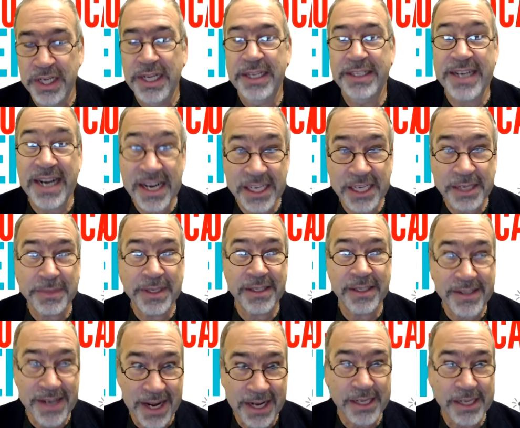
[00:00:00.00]
document,
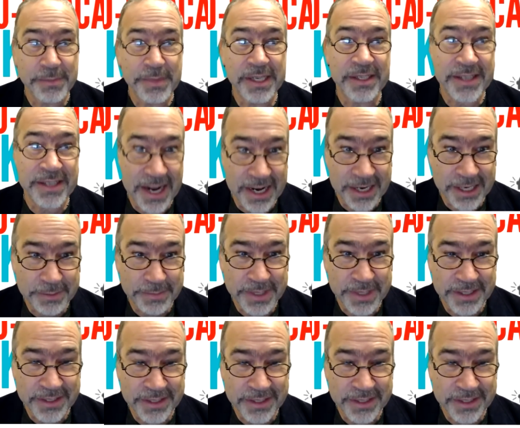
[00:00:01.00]
document, document.